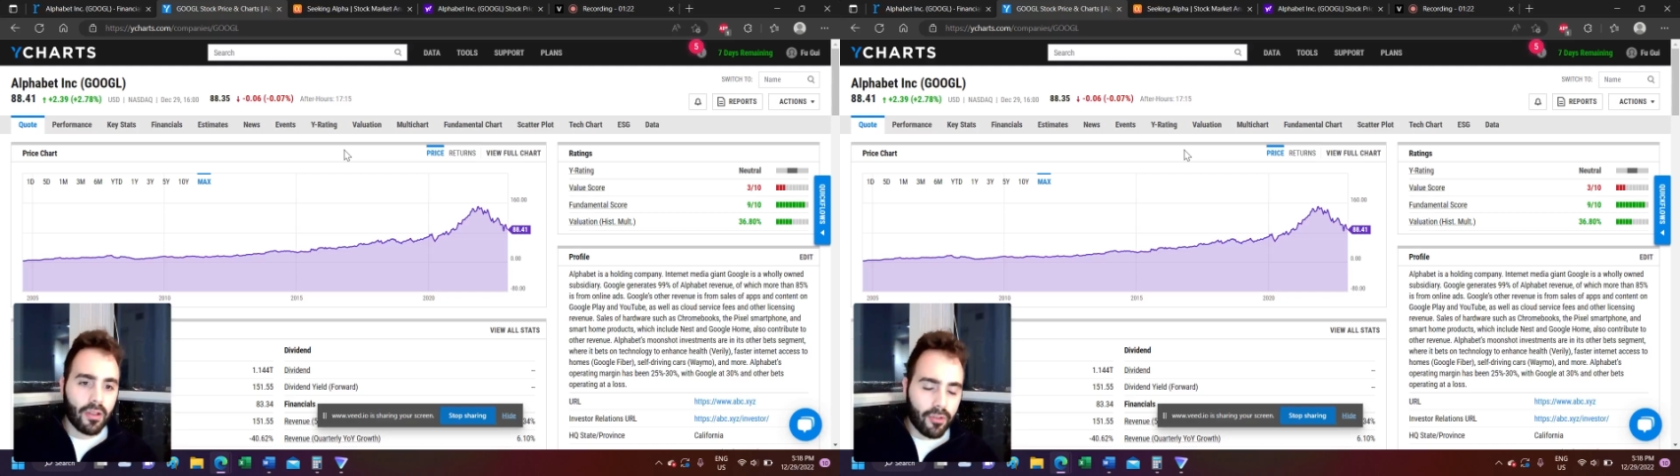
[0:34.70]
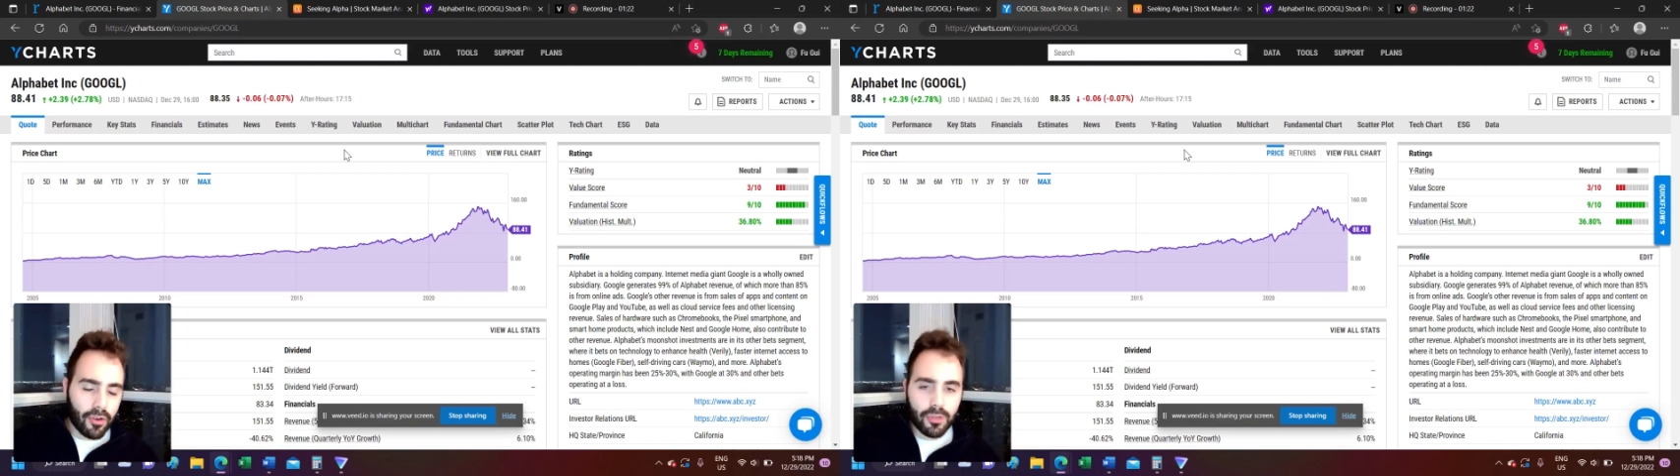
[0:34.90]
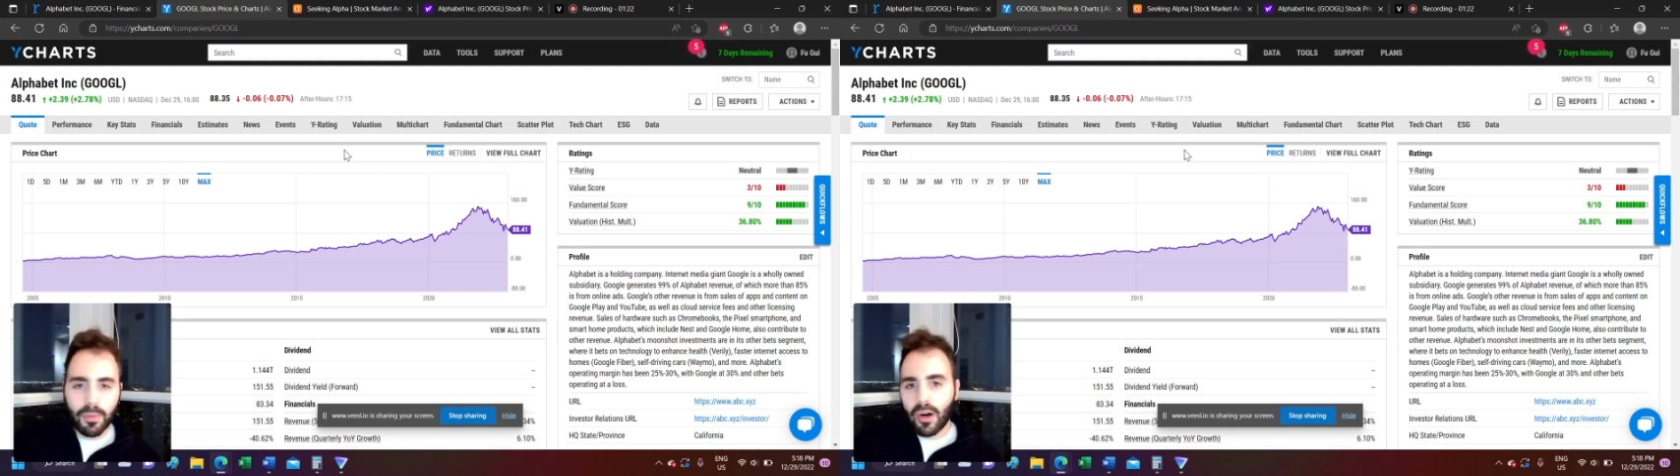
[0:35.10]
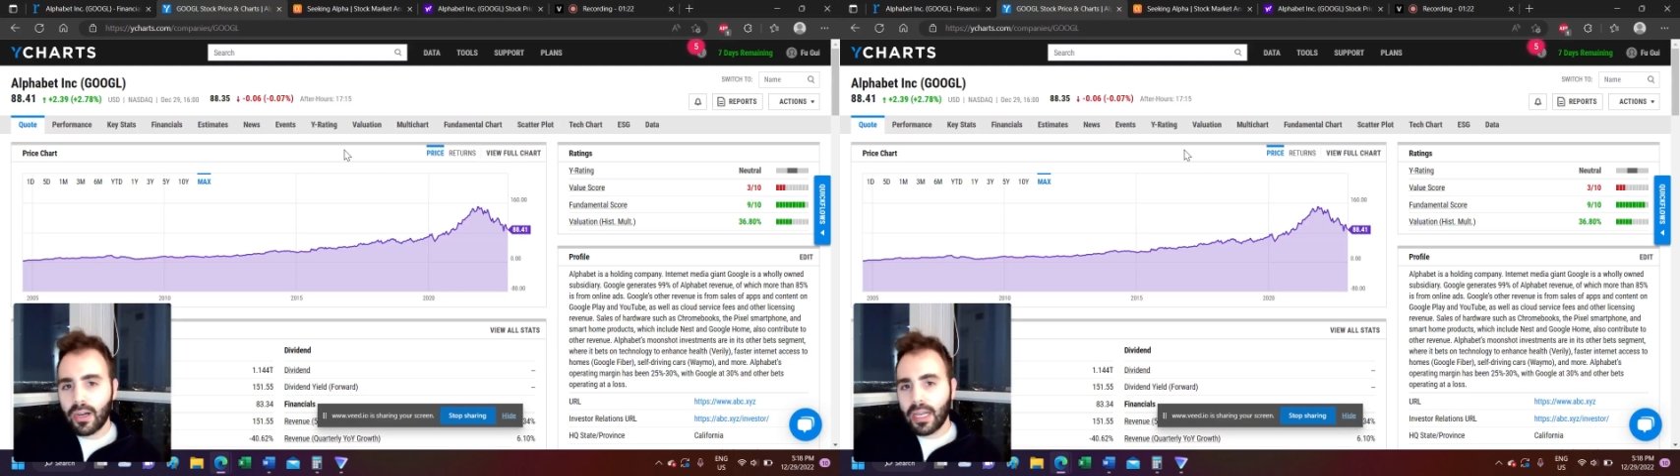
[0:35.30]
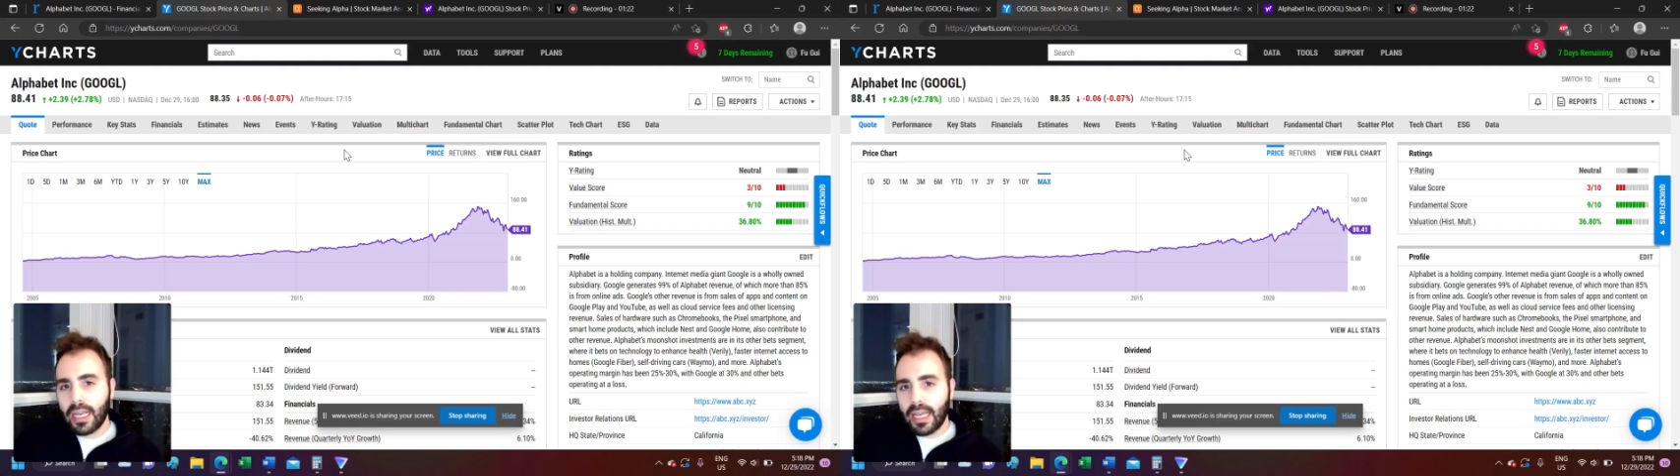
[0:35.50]
The first
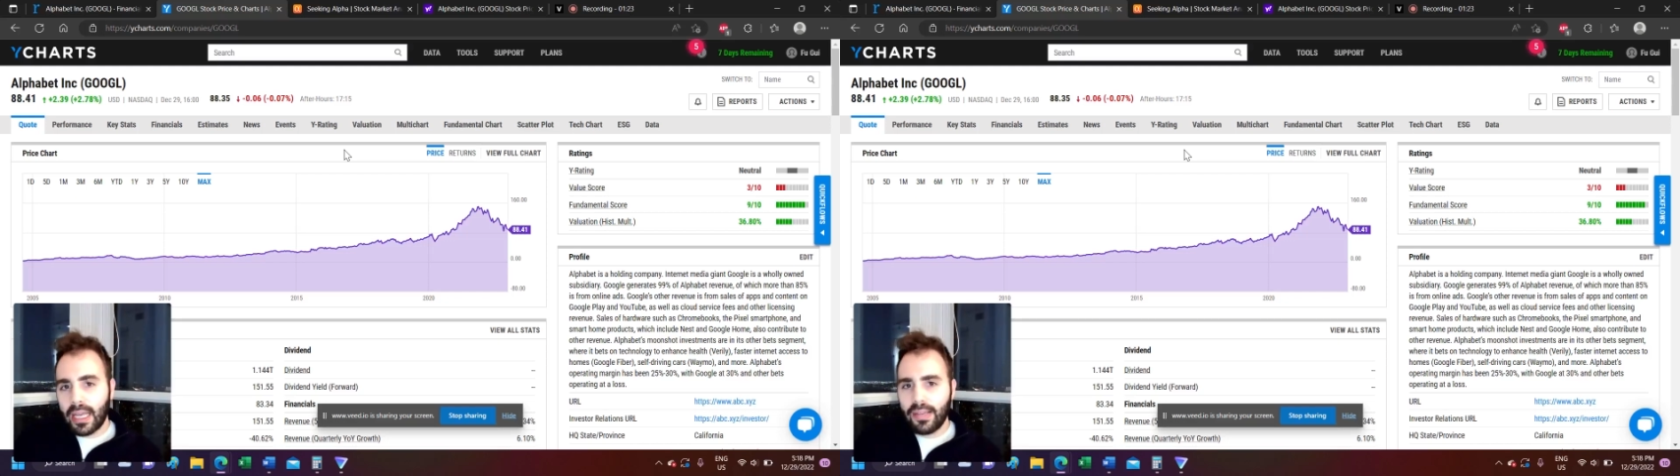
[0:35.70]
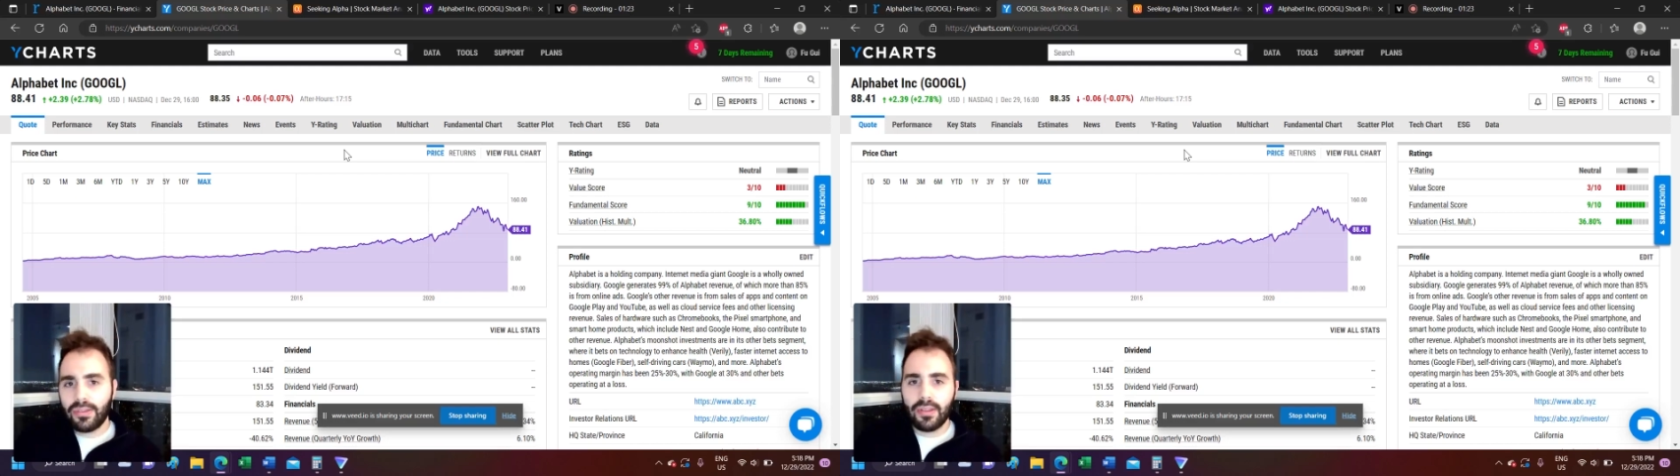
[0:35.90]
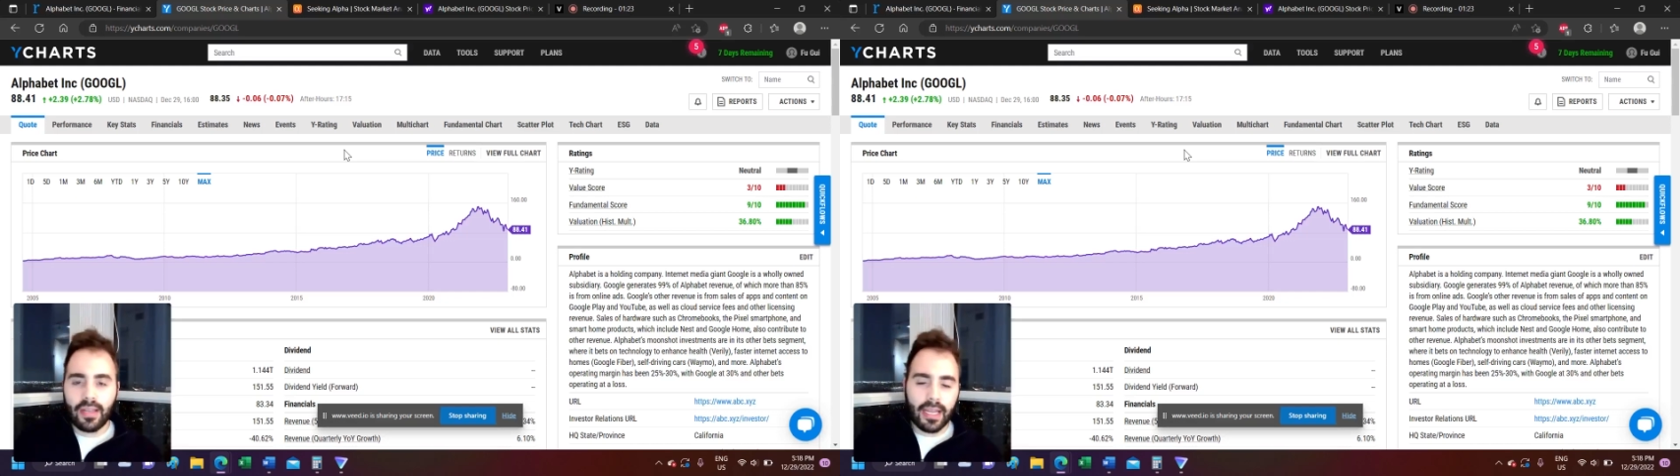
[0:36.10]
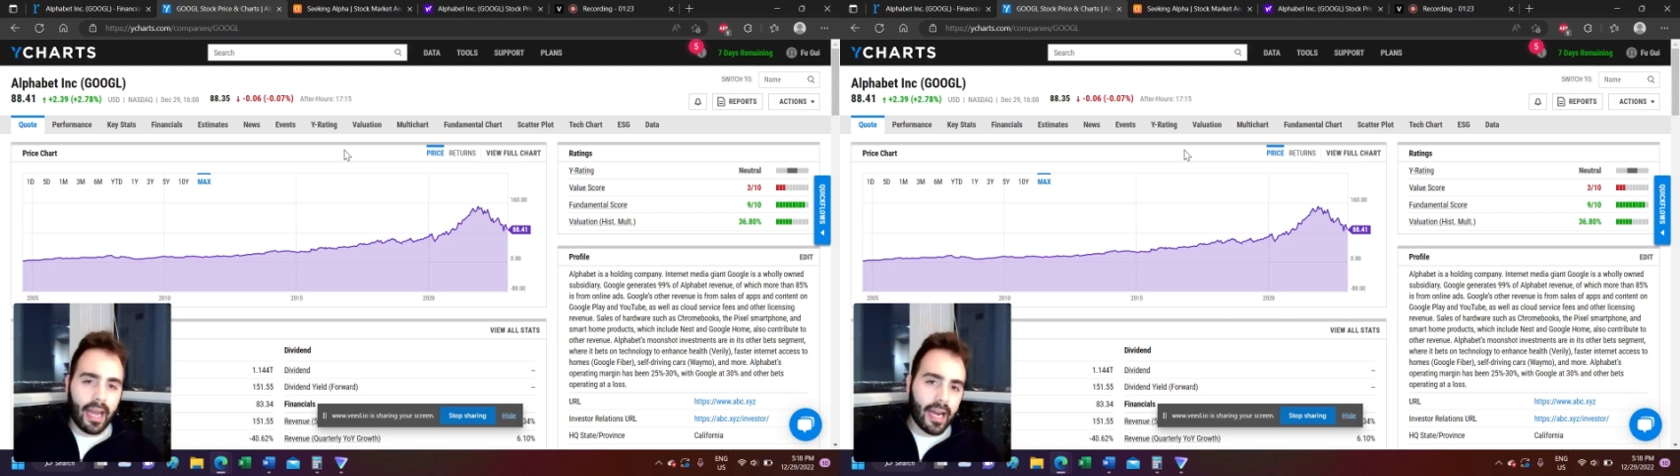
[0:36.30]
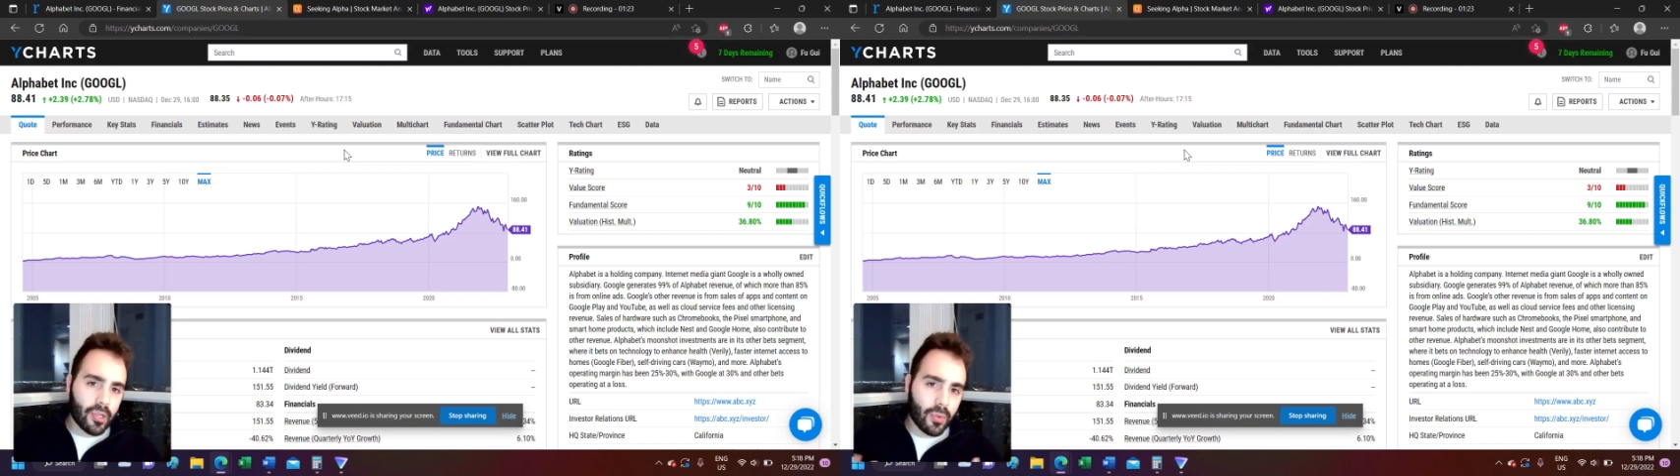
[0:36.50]
part is the
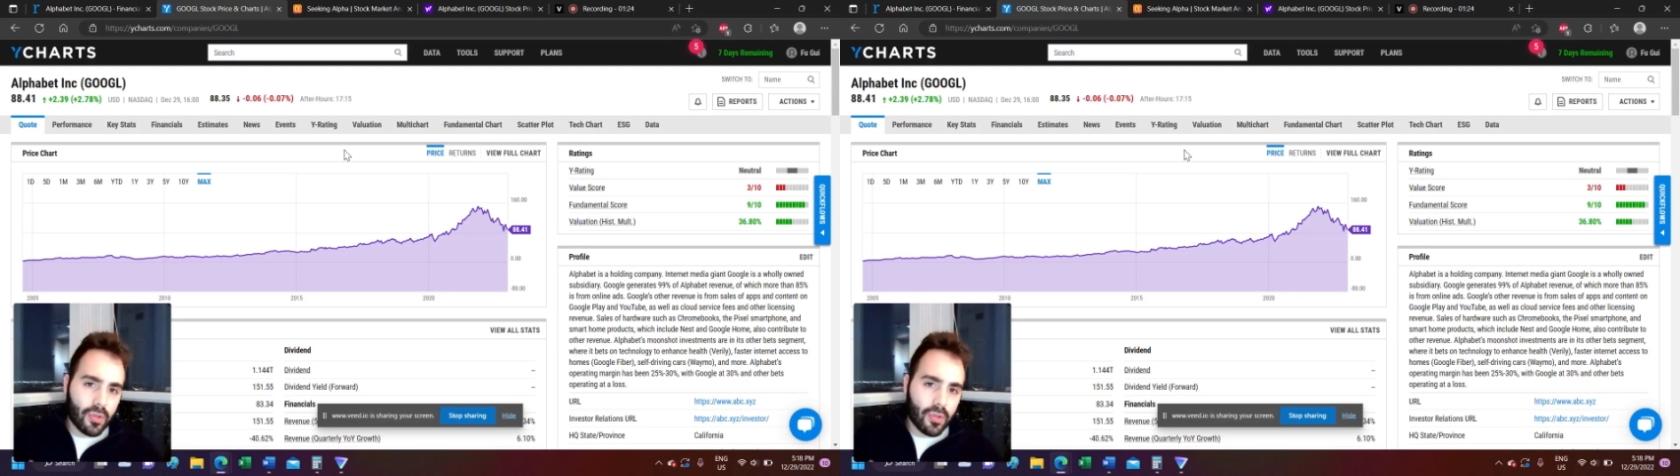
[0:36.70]
cash